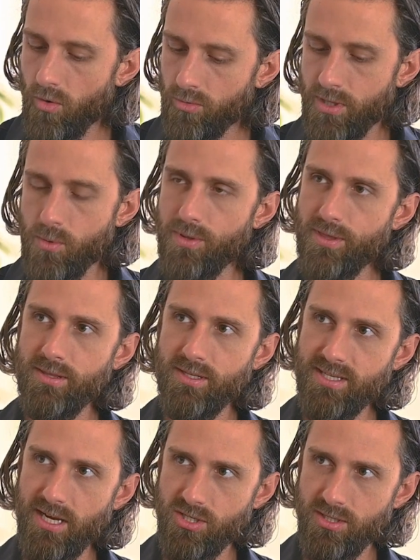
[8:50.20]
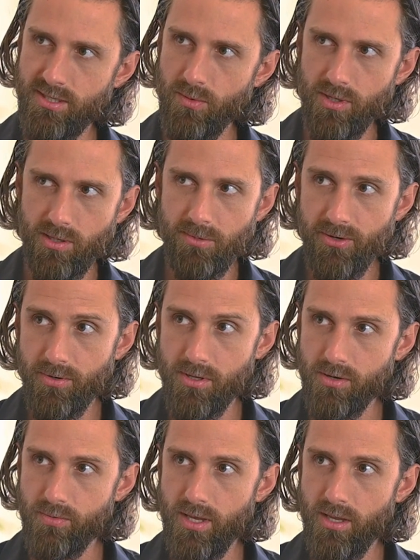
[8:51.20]
only within the sessions that we can be really
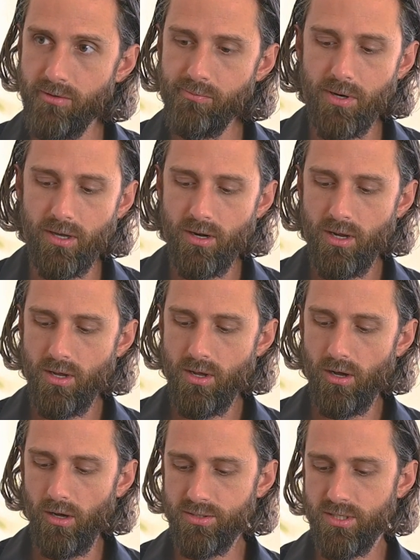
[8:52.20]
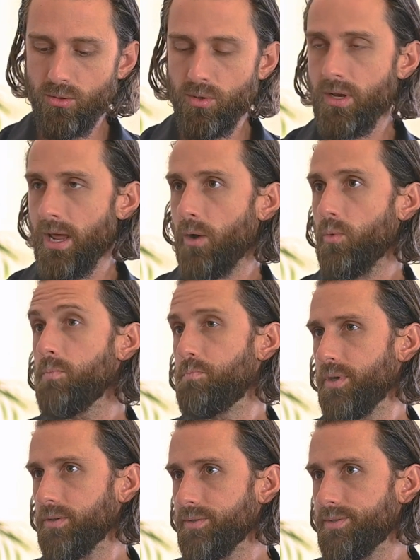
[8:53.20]
creative, but also in how we
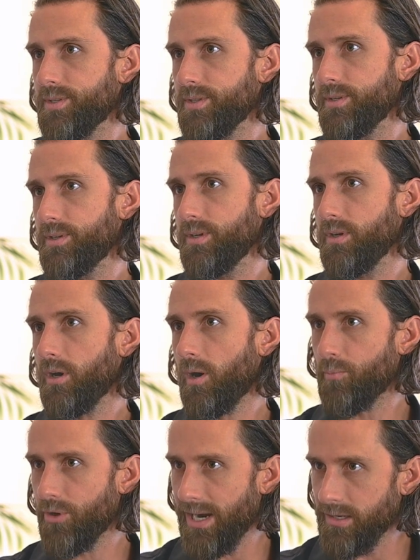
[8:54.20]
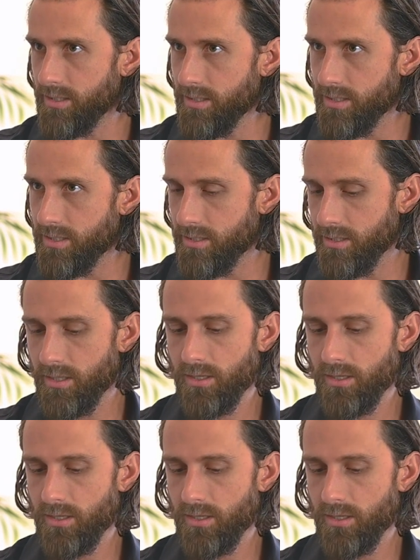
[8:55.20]
build our practice,